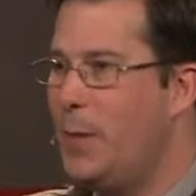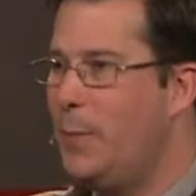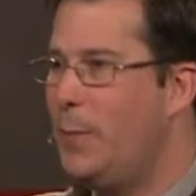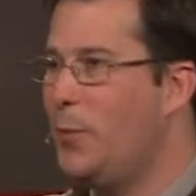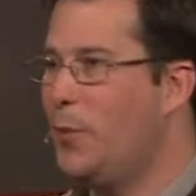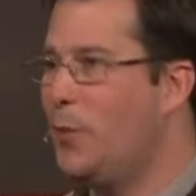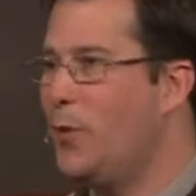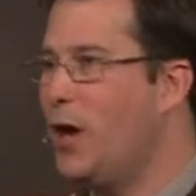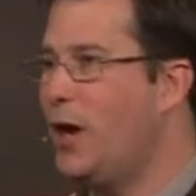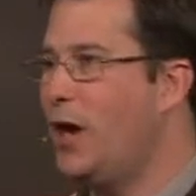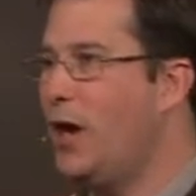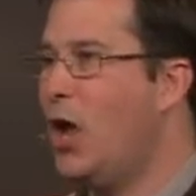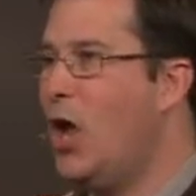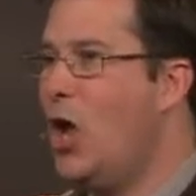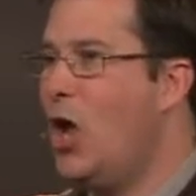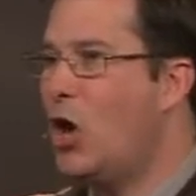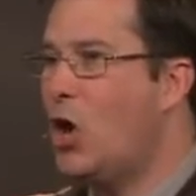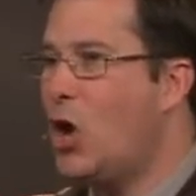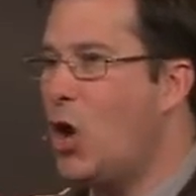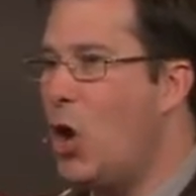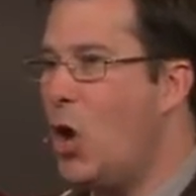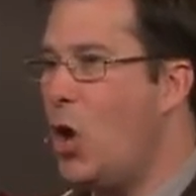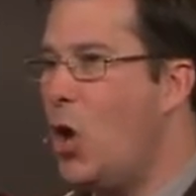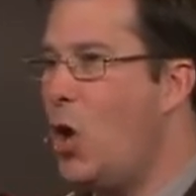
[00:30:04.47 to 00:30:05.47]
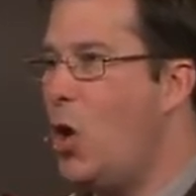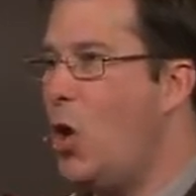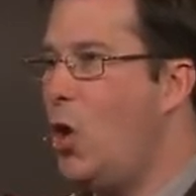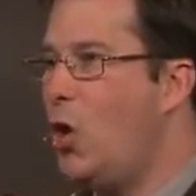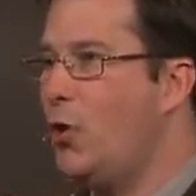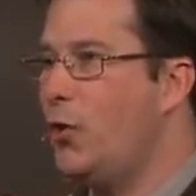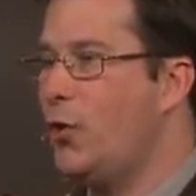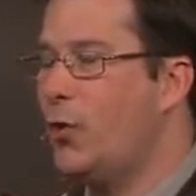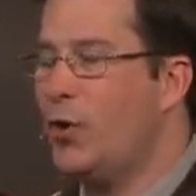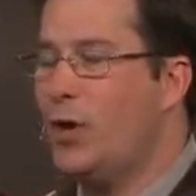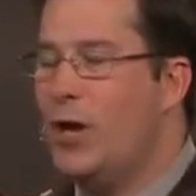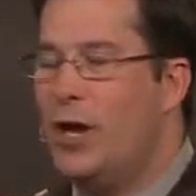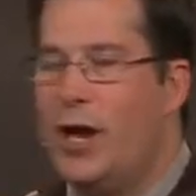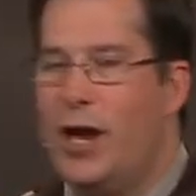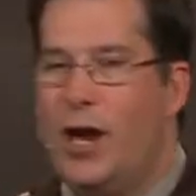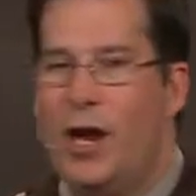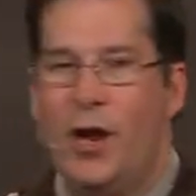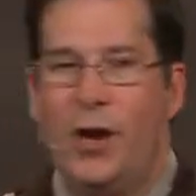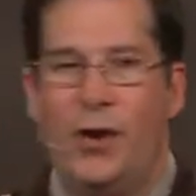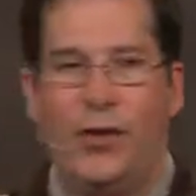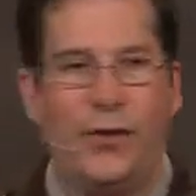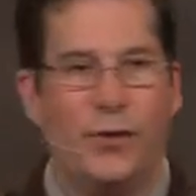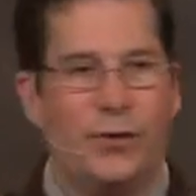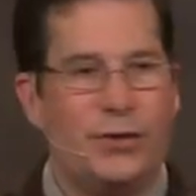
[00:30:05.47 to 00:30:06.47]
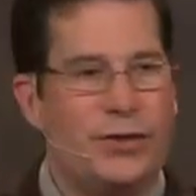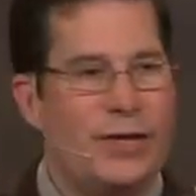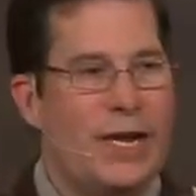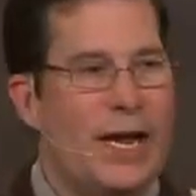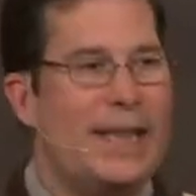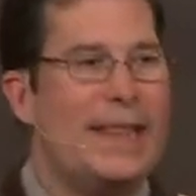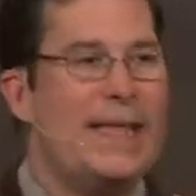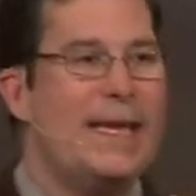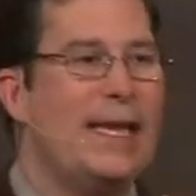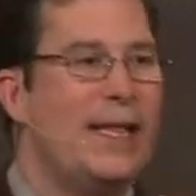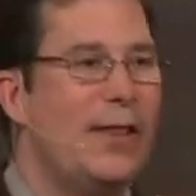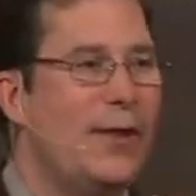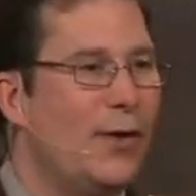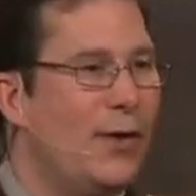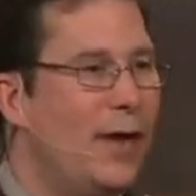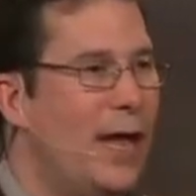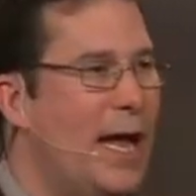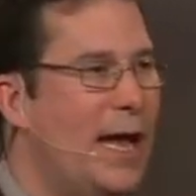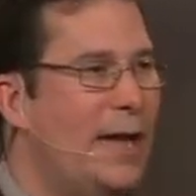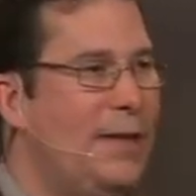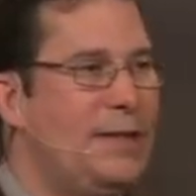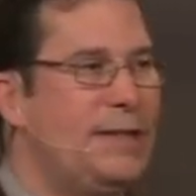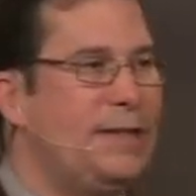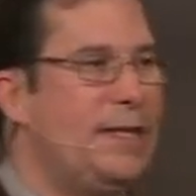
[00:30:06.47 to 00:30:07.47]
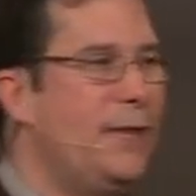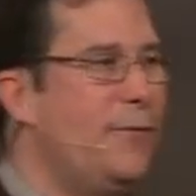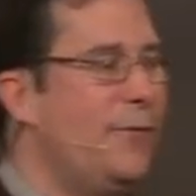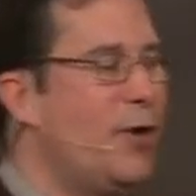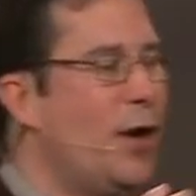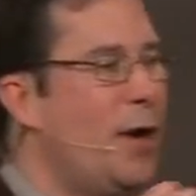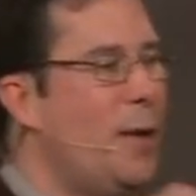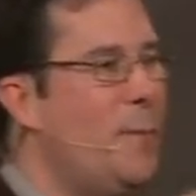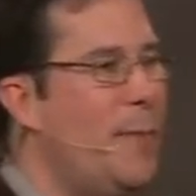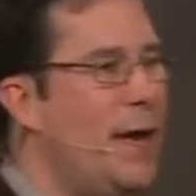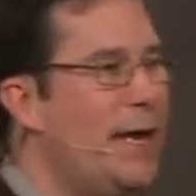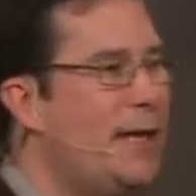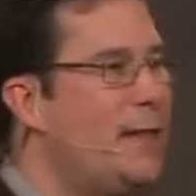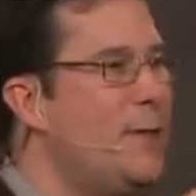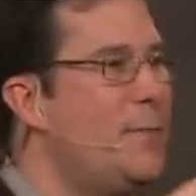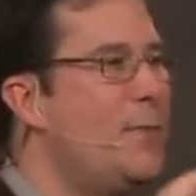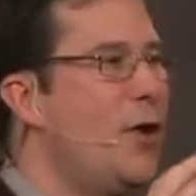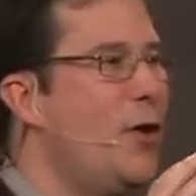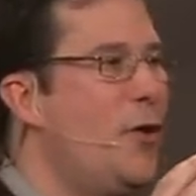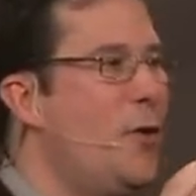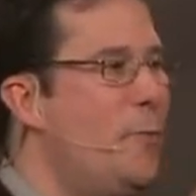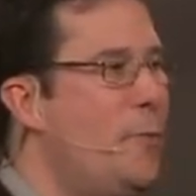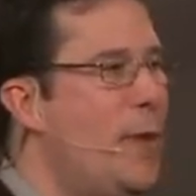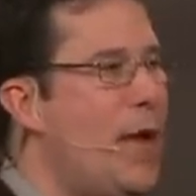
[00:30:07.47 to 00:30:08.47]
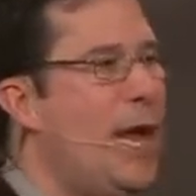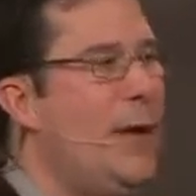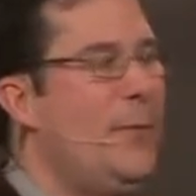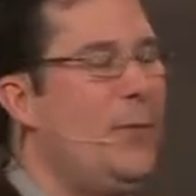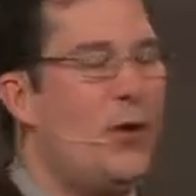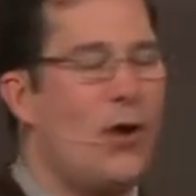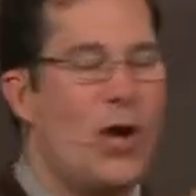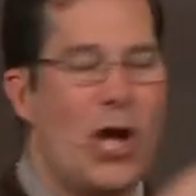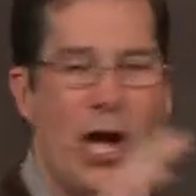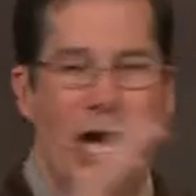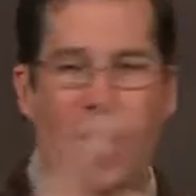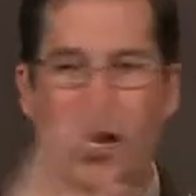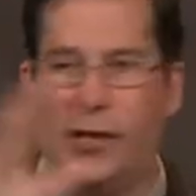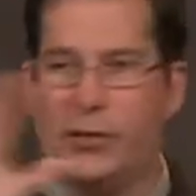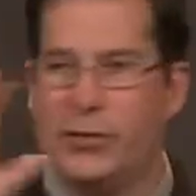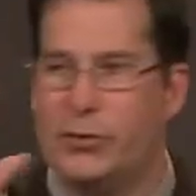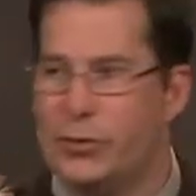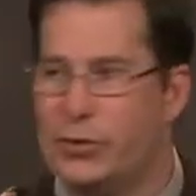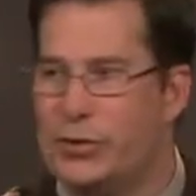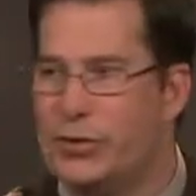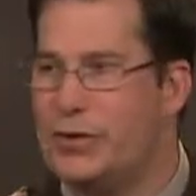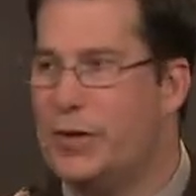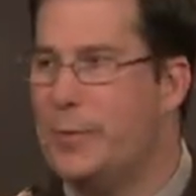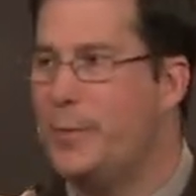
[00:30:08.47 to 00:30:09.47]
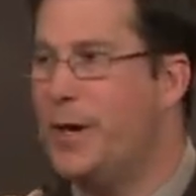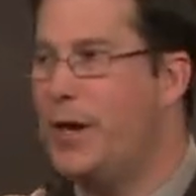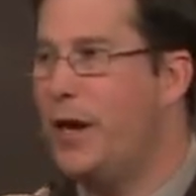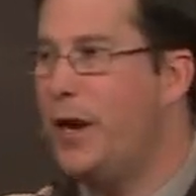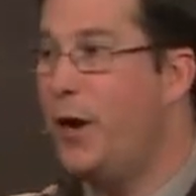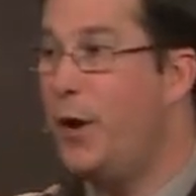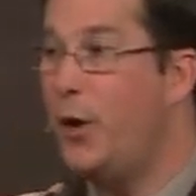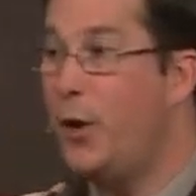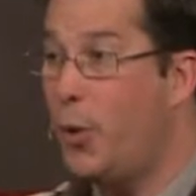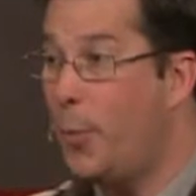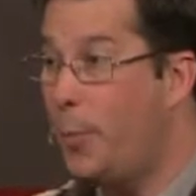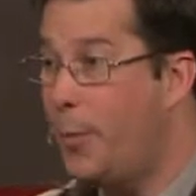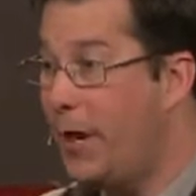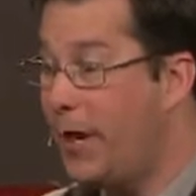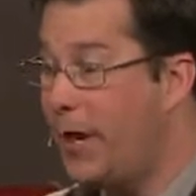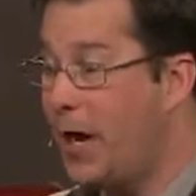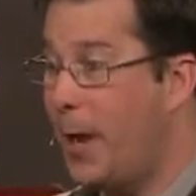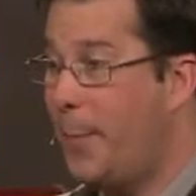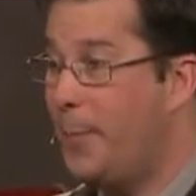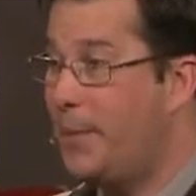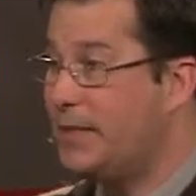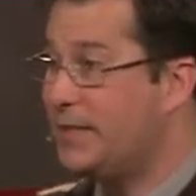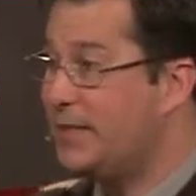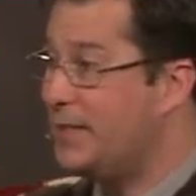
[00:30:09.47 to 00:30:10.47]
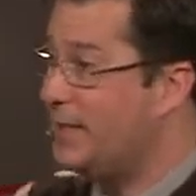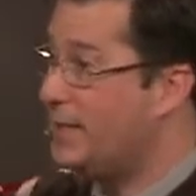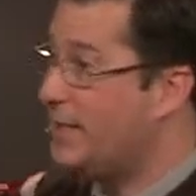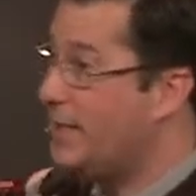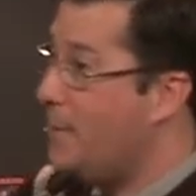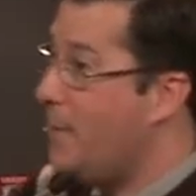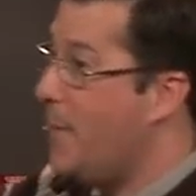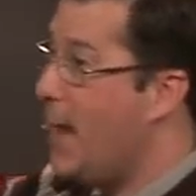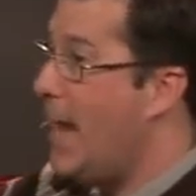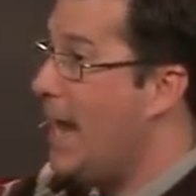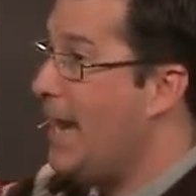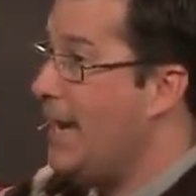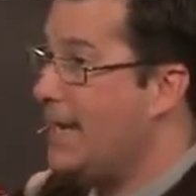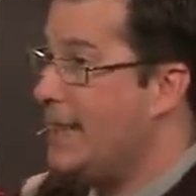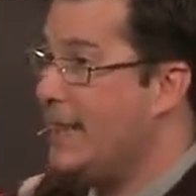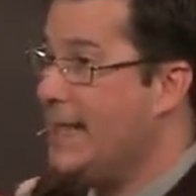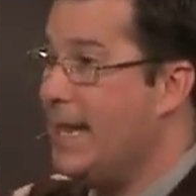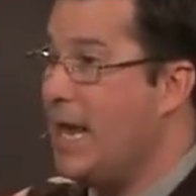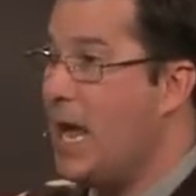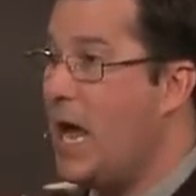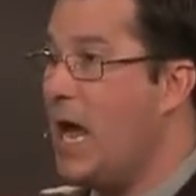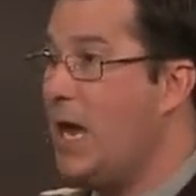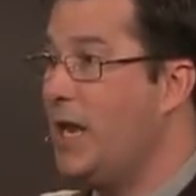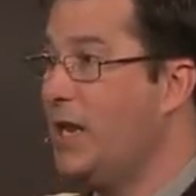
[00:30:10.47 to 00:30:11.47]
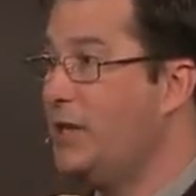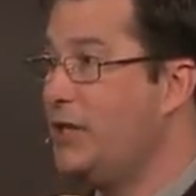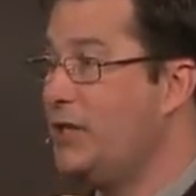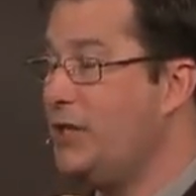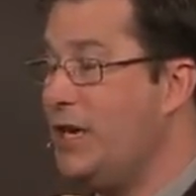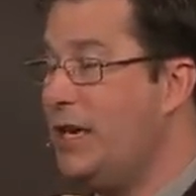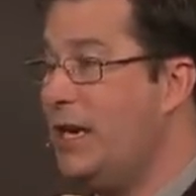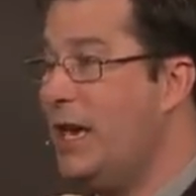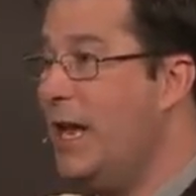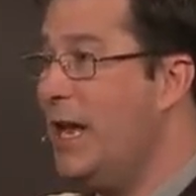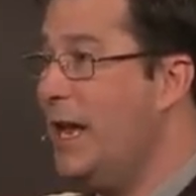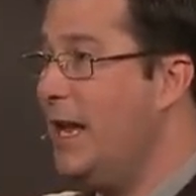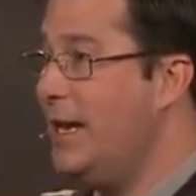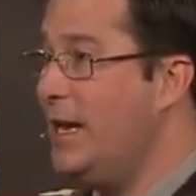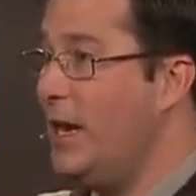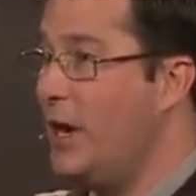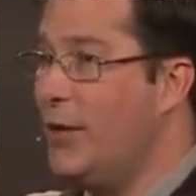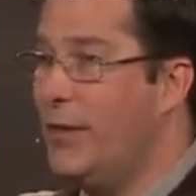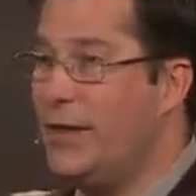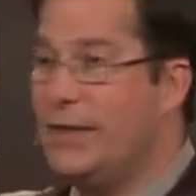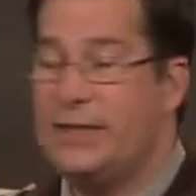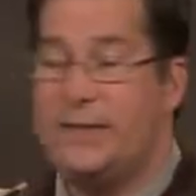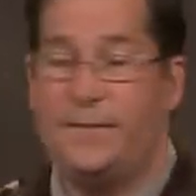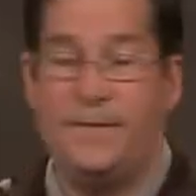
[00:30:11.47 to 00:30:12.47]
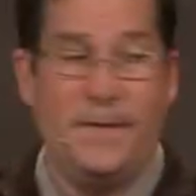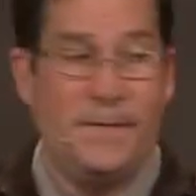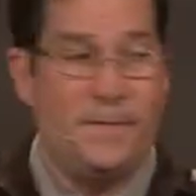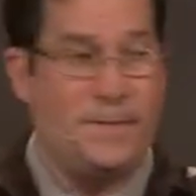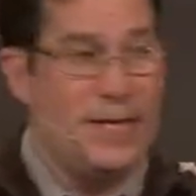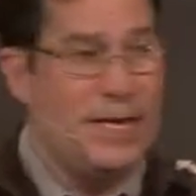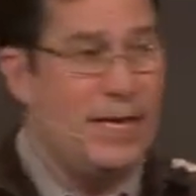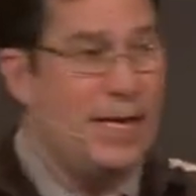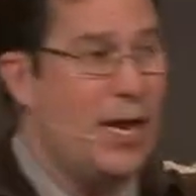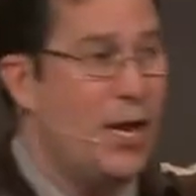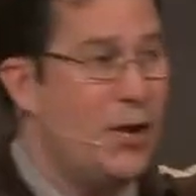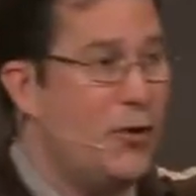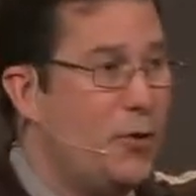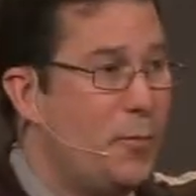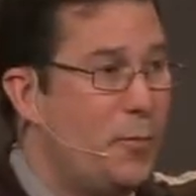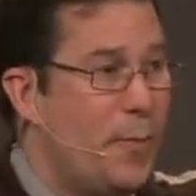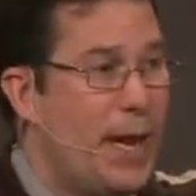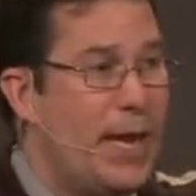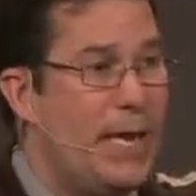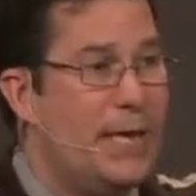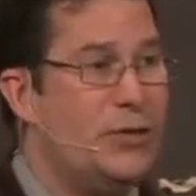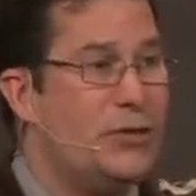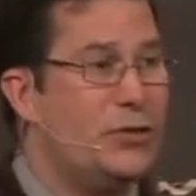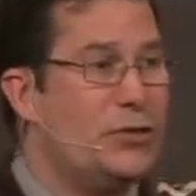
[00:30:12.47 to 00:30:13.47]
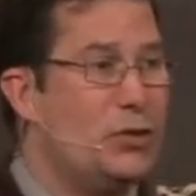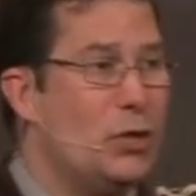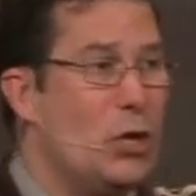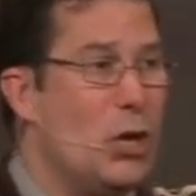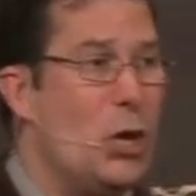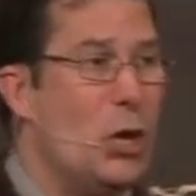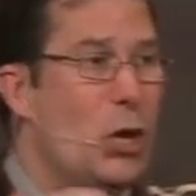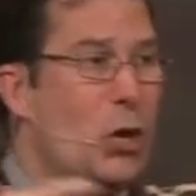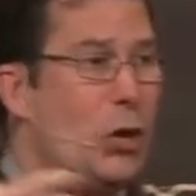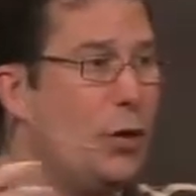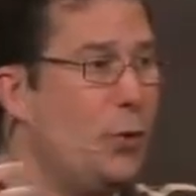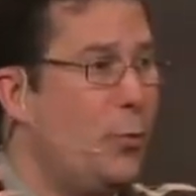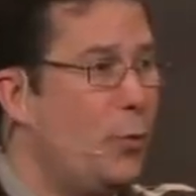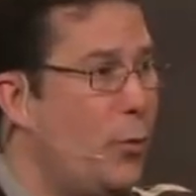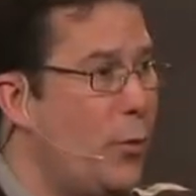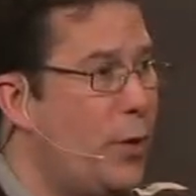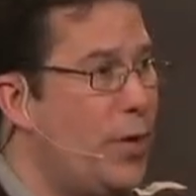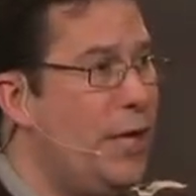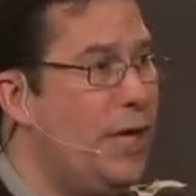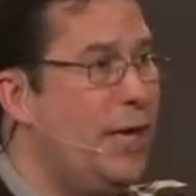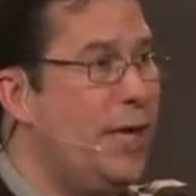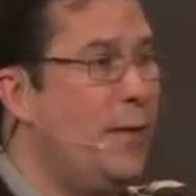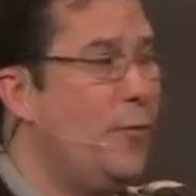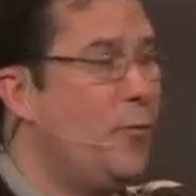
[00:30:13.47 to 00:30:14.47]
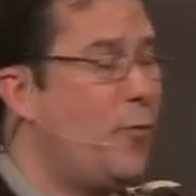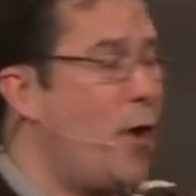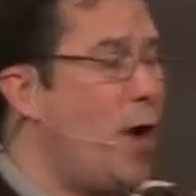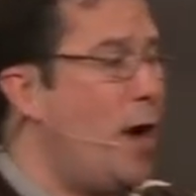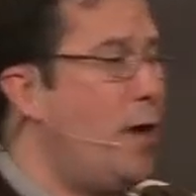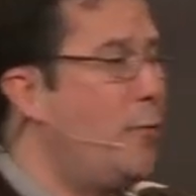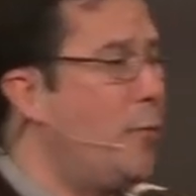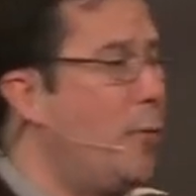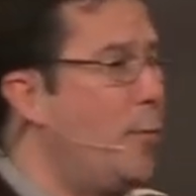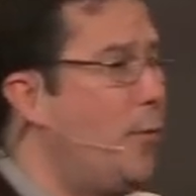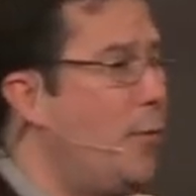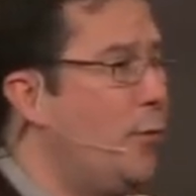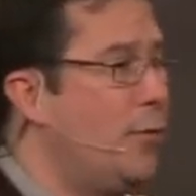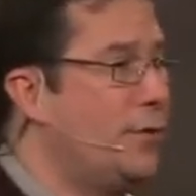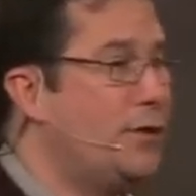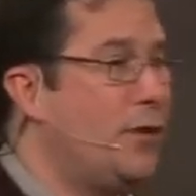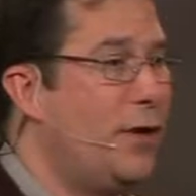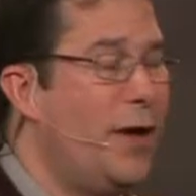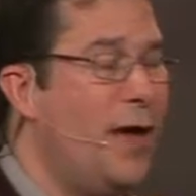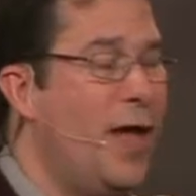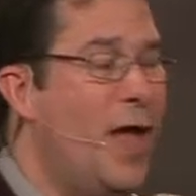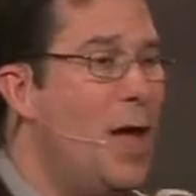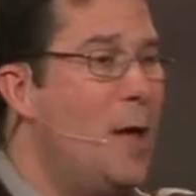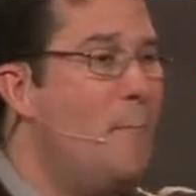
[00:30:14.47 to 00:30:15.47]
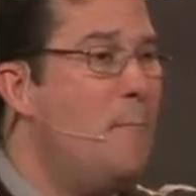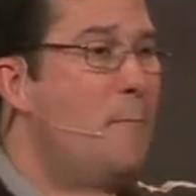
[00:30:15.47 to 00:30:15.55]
people, are not called or uh, there's nothing in their lives that's ever going to make them go to Bible college or seminary or pick up a systematic theology, you know, that's 1,500 pages long and read it and write reports on it.